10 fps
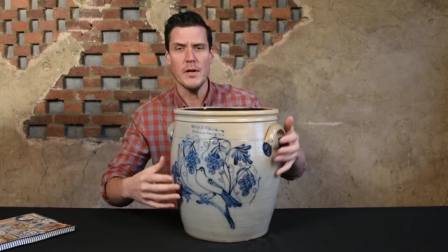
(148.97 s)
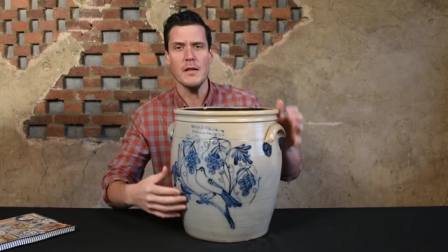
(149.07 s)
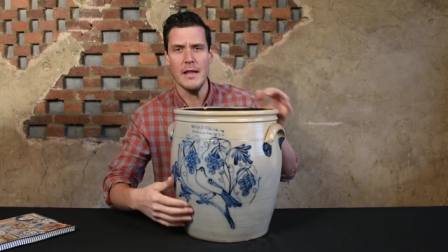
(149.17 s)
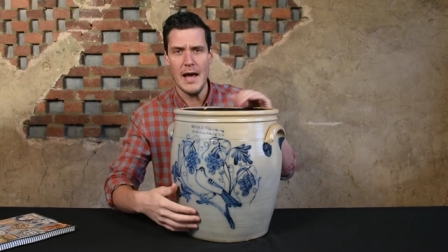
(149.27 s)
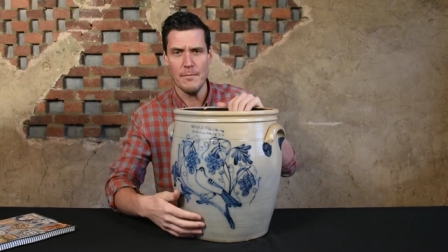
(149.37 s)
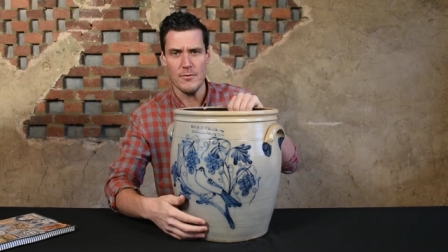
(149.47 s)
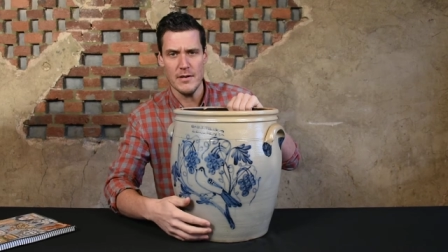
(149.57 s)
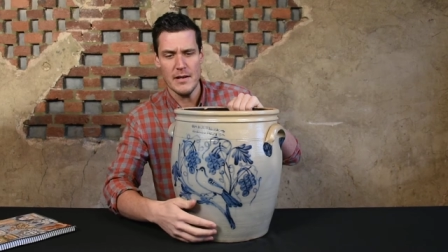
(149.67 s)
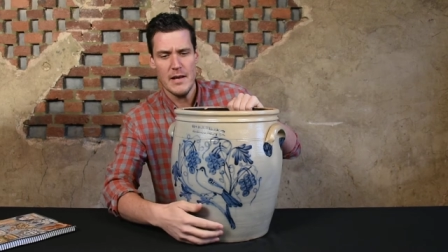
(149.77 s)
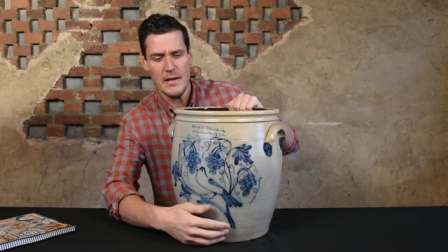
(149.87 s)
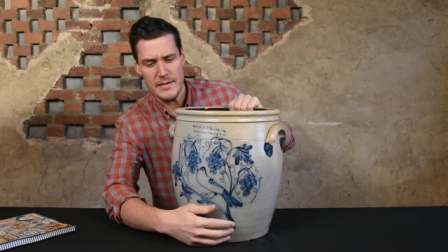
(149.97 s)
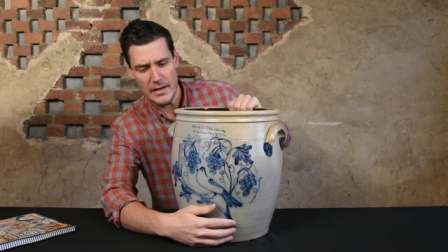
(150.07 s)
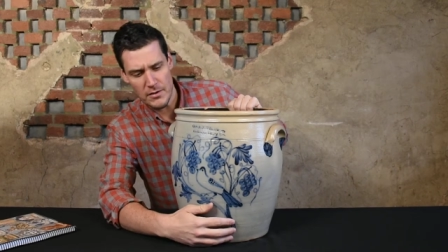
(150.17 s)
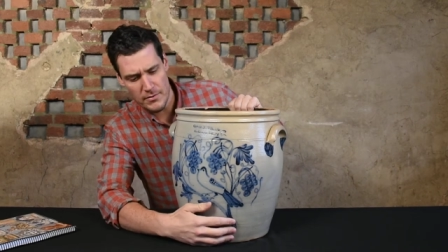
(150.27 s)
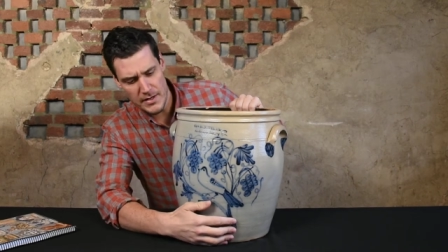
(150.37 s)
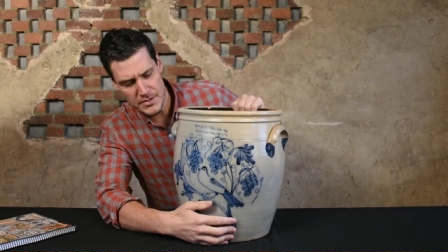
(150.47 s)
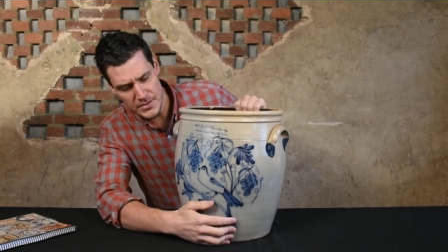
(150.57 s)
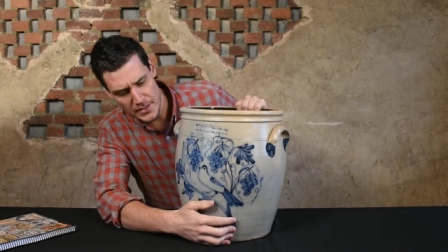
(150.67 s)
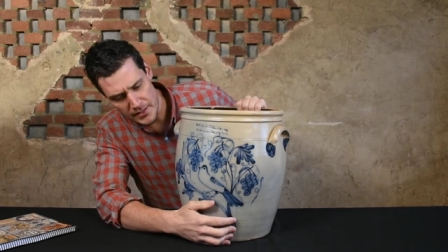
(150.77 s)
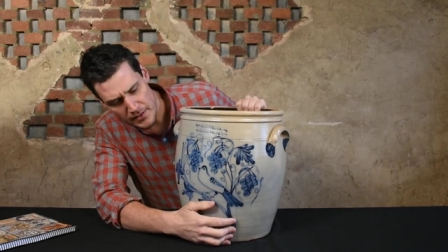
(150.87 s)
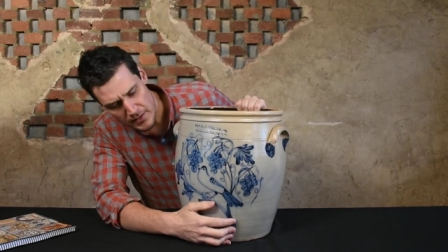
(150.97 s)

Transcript: elaborate decoration